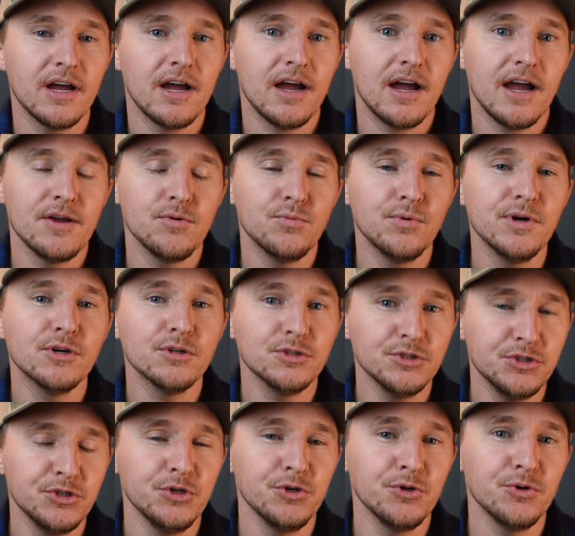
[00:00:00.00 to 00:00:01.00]
I
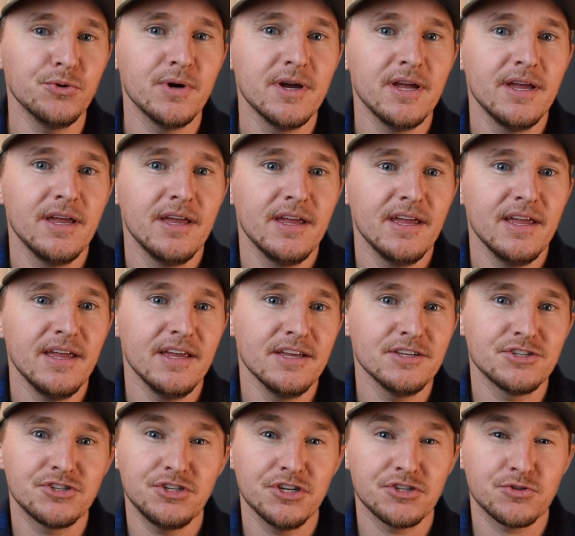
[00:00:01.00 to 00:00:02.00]
will do
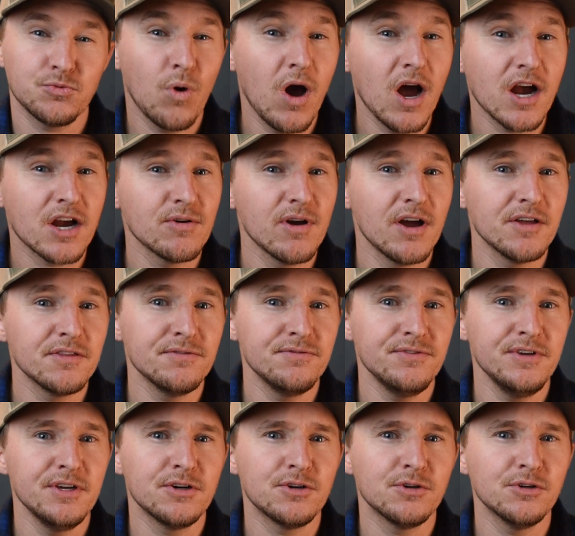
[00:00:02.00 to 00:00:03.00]
is just walk around the
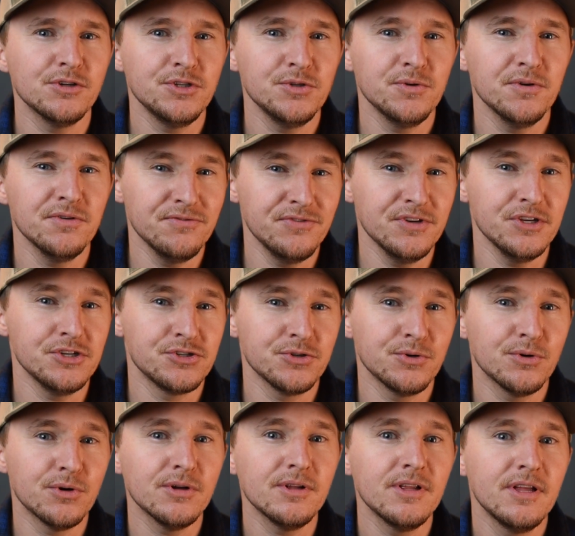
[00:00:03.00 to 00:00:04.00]
vehicle and do a
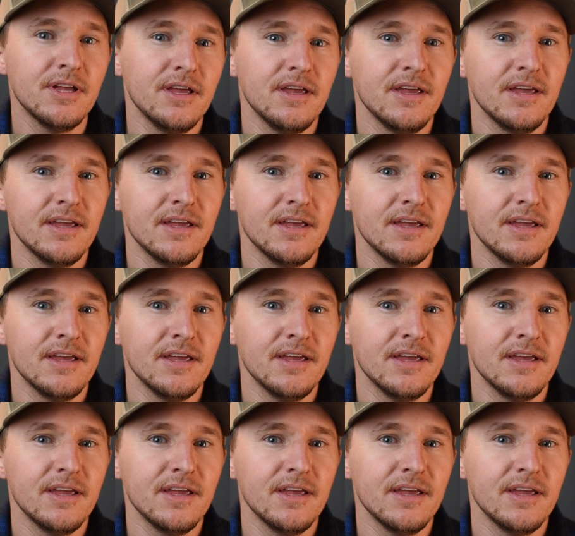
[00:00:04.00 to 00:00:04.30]
visual.